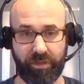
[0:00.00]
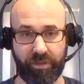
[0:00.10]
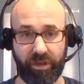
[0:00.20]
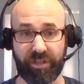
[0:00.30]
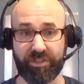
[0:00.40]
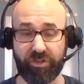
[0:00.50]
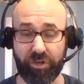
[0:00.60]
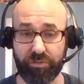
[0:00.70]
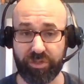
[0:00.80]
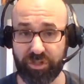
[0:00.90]
The
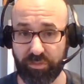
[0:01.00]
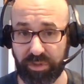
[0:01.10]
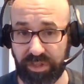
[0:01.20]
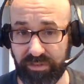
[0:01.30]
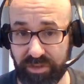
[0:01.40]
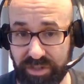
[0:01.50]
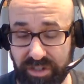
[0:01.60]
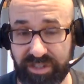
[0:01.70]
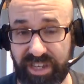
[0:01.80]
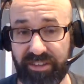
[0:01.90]
uncircumcision believers that are
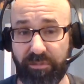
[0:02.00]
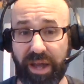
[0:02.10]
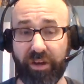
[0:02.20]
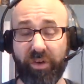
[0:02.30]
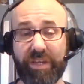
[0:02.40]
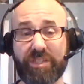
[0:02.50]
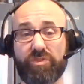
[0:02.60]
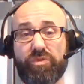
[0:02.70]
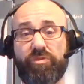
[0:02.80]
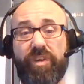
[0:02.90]
saved by grace
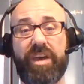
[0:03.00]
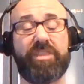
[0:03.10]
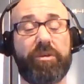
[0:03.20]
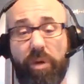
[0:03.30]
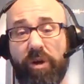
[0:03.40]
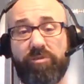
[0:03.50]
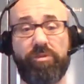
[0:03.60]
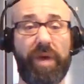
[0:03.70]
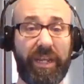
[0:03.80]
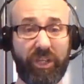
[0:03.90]
through faith apart
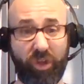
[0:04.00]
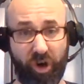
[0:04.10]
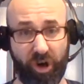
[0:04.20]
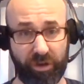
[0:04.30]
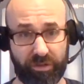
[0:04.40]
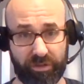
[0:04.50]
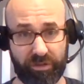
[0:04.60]
from any law